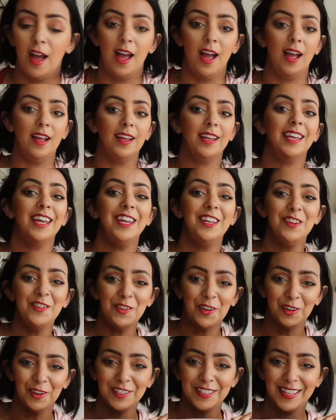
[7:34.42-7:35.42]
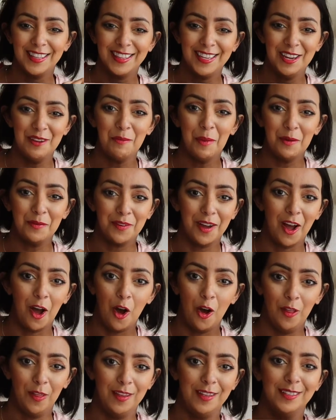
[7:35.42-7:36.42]
got, I, can you notice a theme? I've got
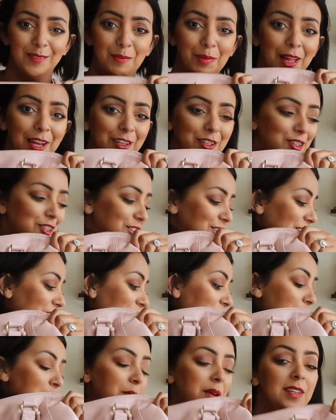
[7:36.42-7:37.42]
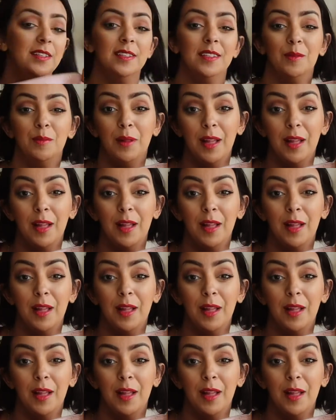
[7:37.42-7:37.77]
all these blush pieces.